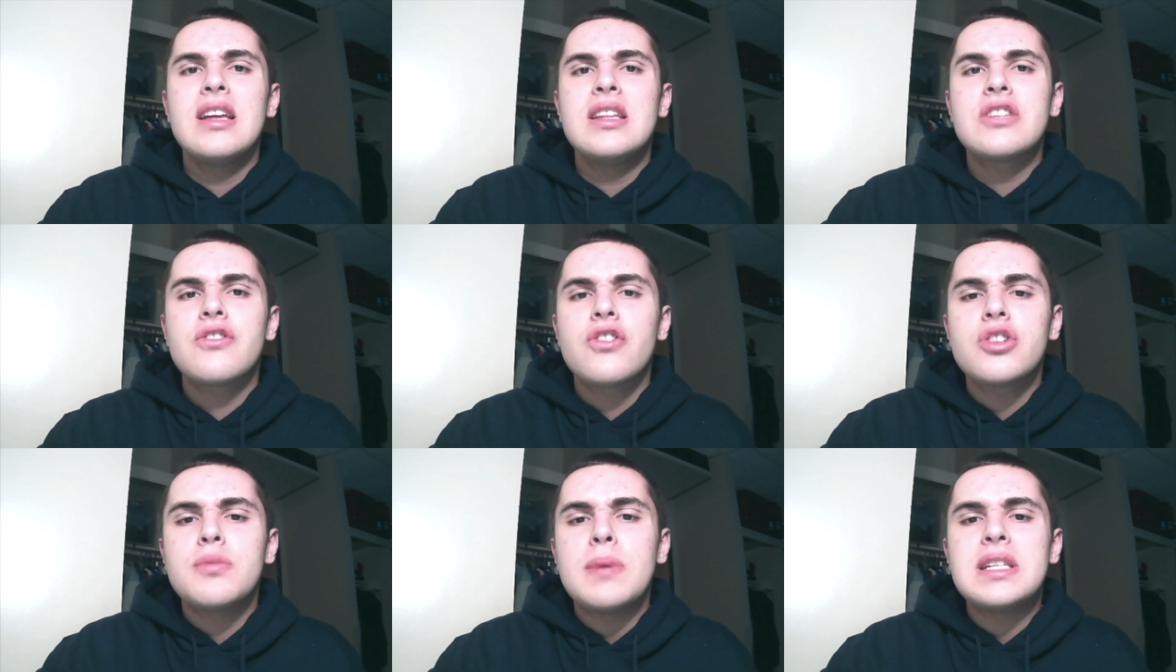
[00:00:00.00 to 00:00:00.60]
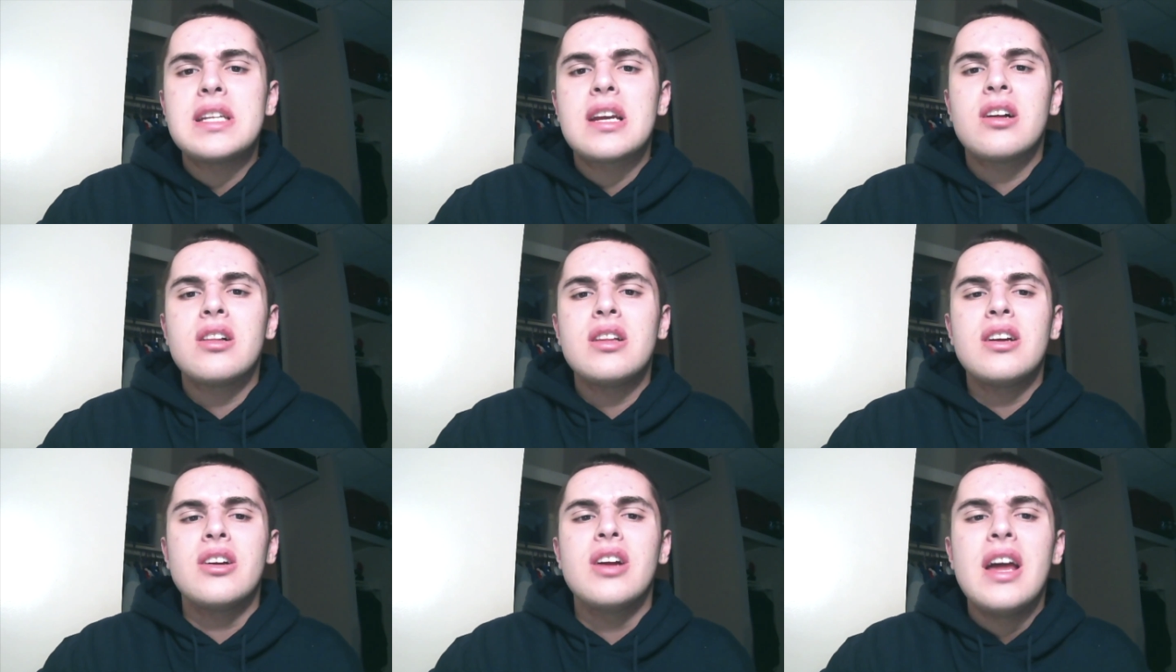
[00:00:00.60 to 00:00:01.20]
This verse makes it
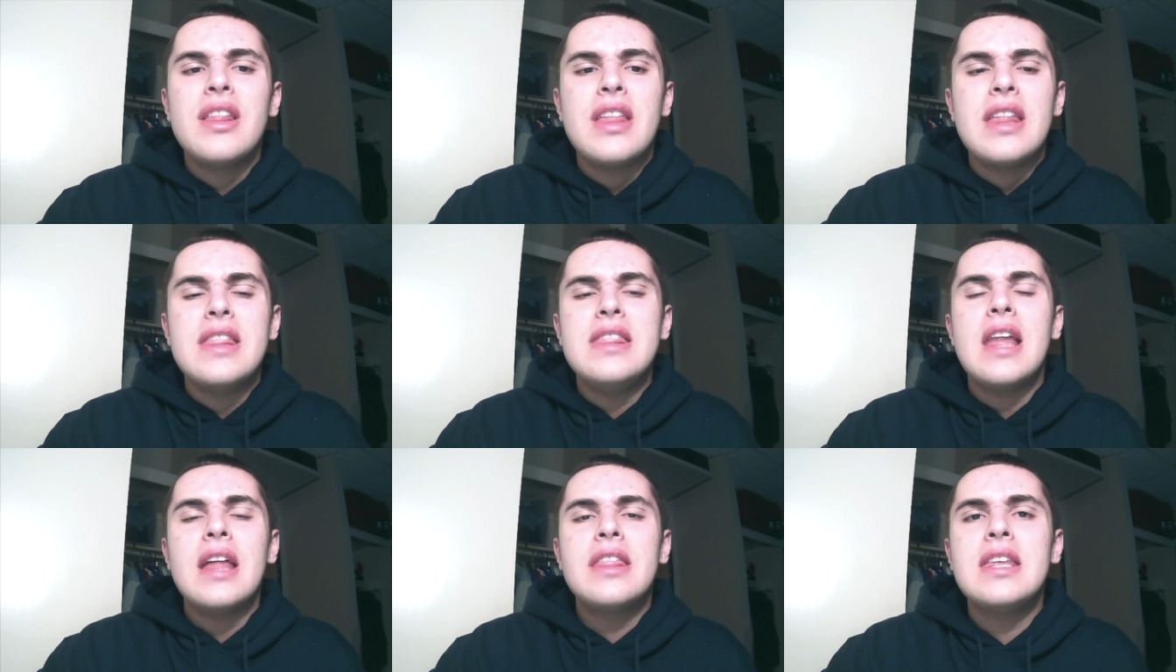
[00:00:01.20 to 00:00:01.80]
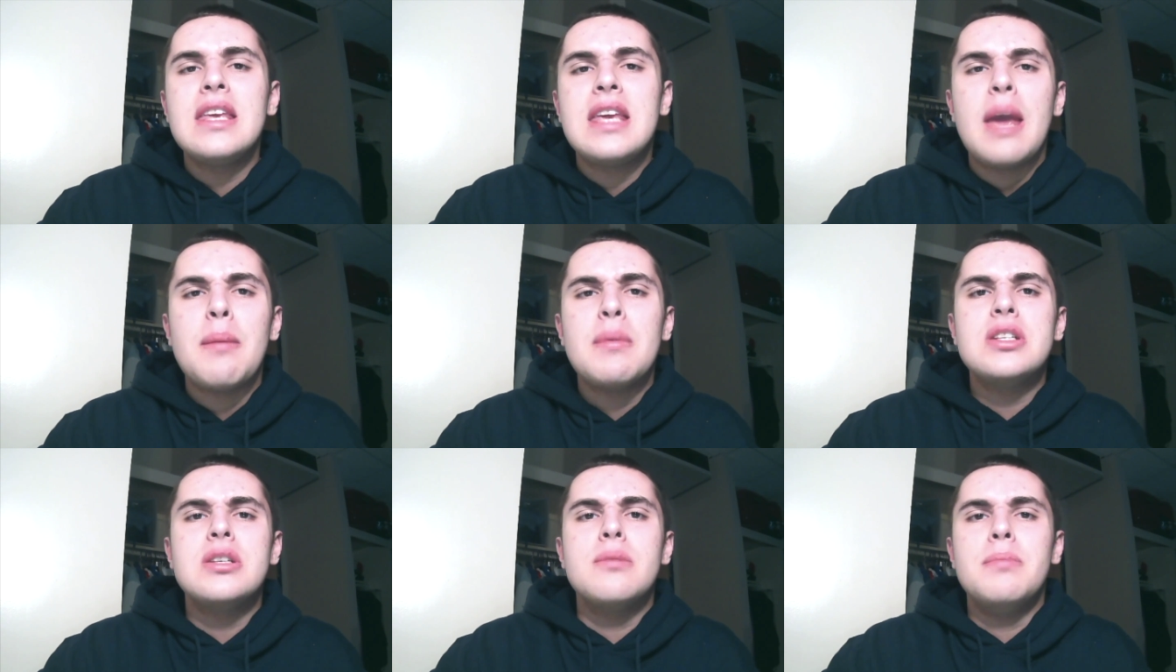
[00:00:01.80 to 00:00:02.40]
clear that nothing came
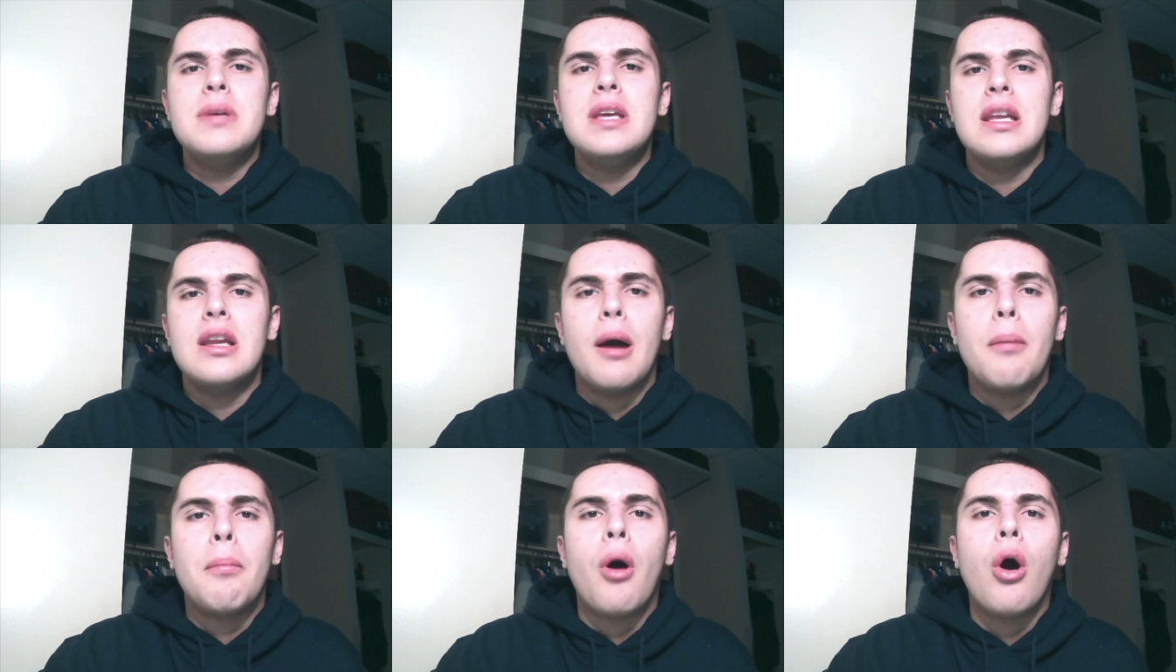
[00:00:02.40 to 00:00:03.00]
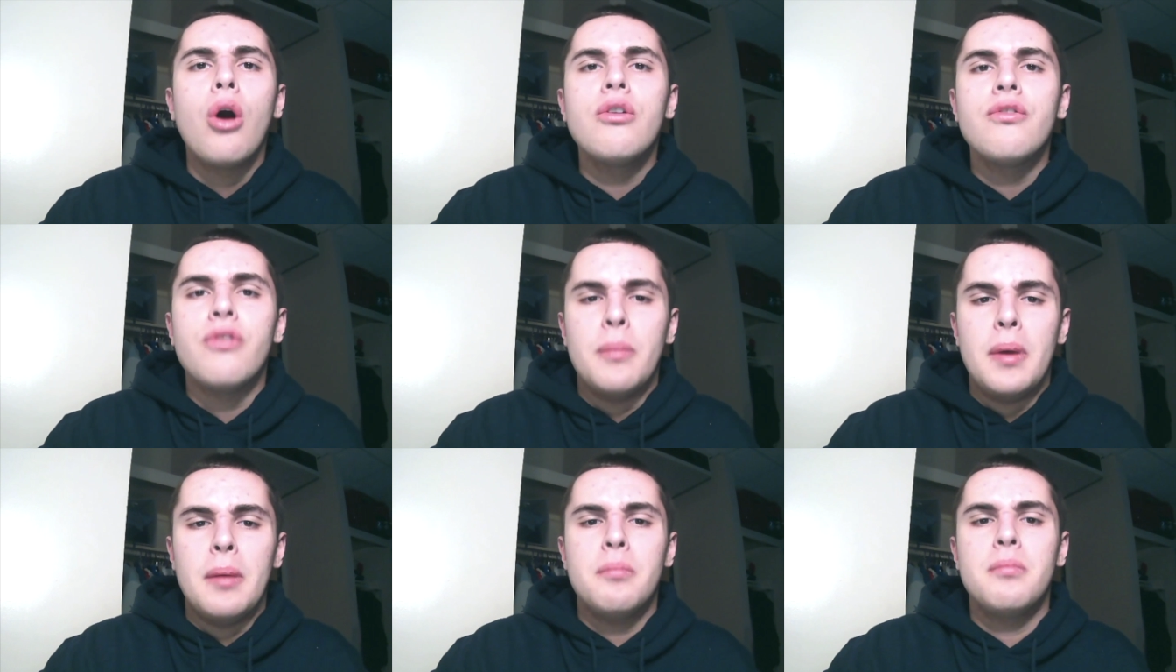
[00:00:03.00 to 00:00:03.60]
into being apart
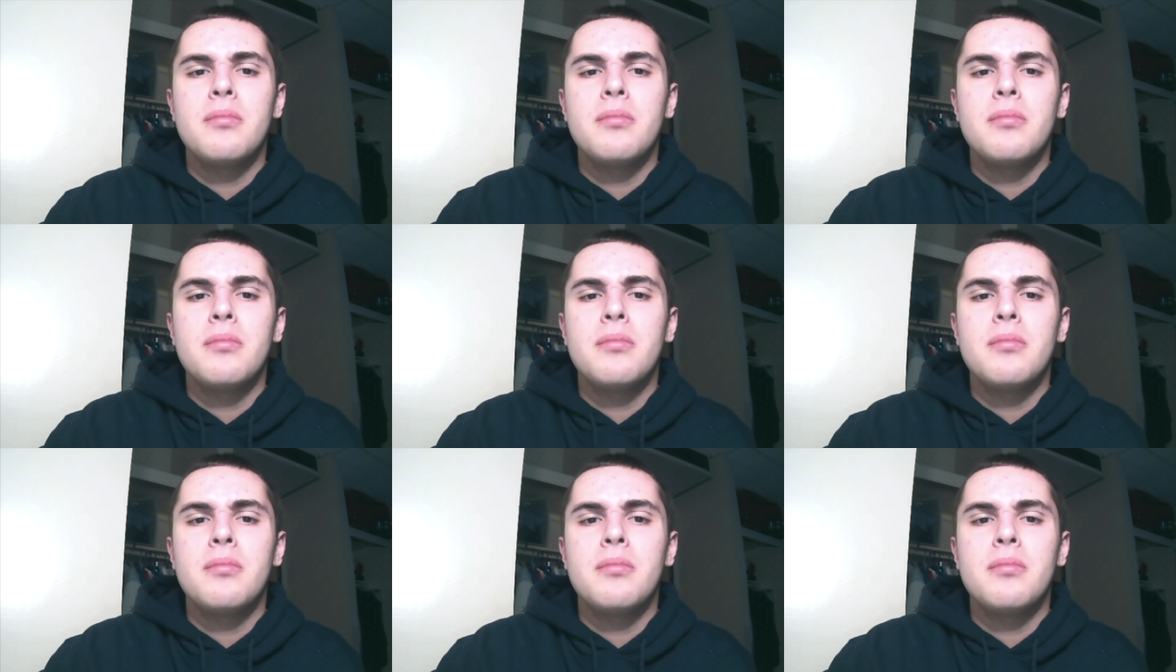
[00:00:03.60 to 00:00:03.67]
from him.